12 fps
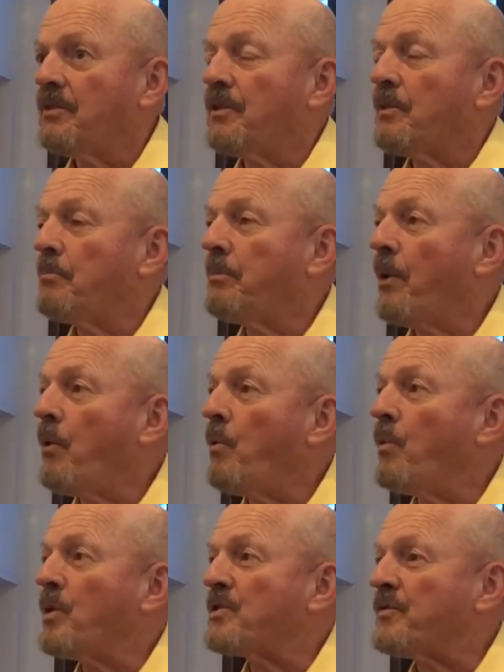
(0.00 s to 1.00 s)
The
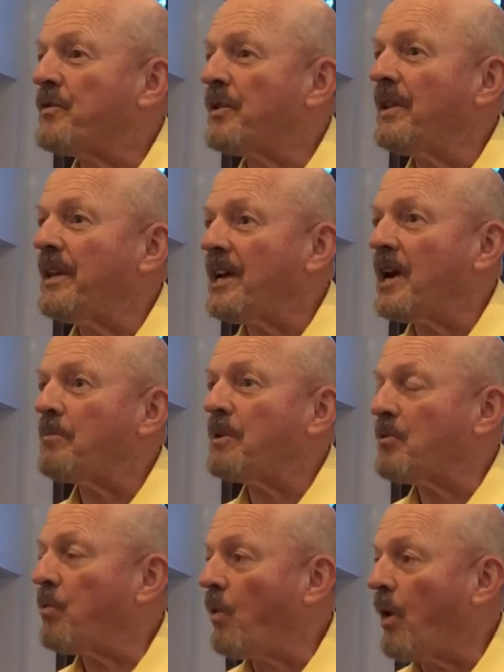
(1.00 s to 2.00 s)
boat was filling up
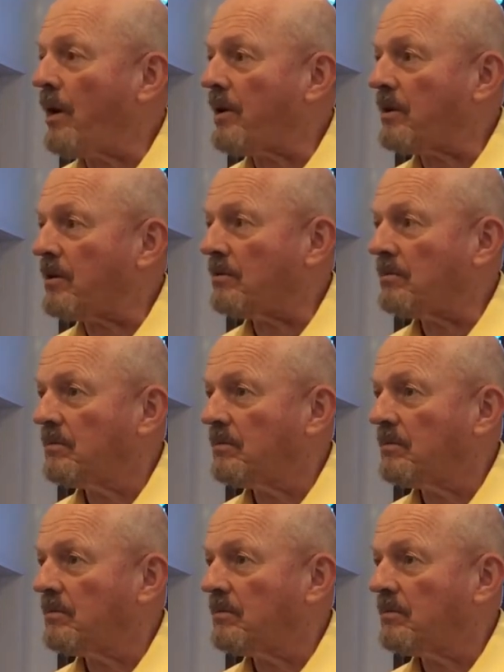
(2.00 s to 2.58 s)
with water.